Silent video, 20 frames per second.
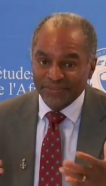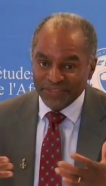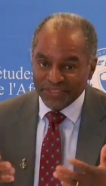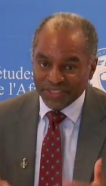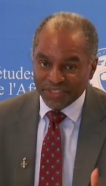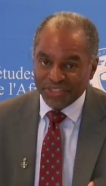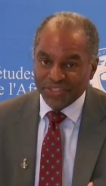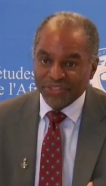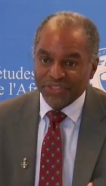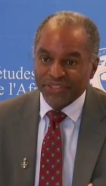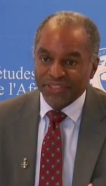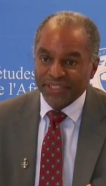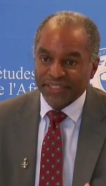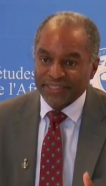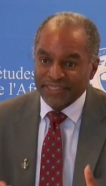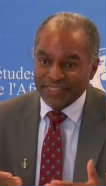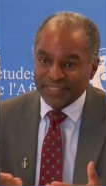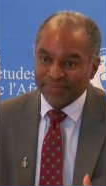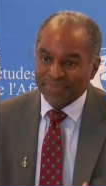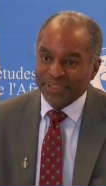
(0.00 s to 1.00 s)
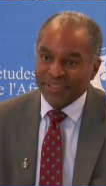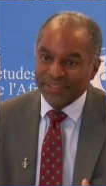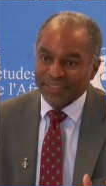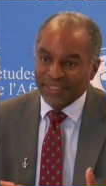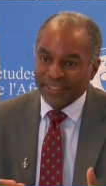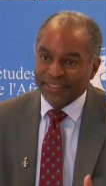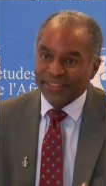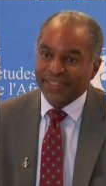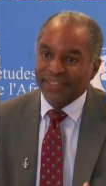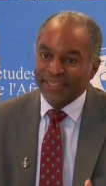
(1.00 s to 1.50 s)
of security and stability
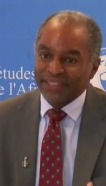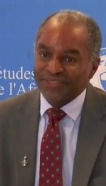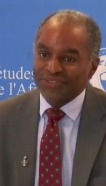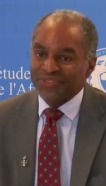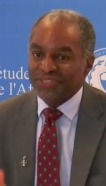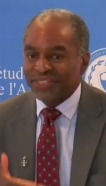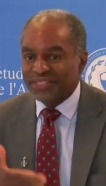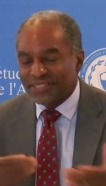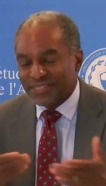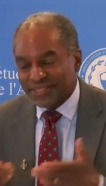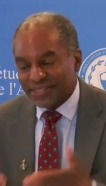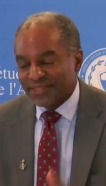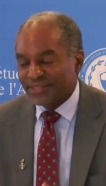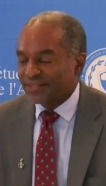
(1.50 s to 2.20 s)
in a country is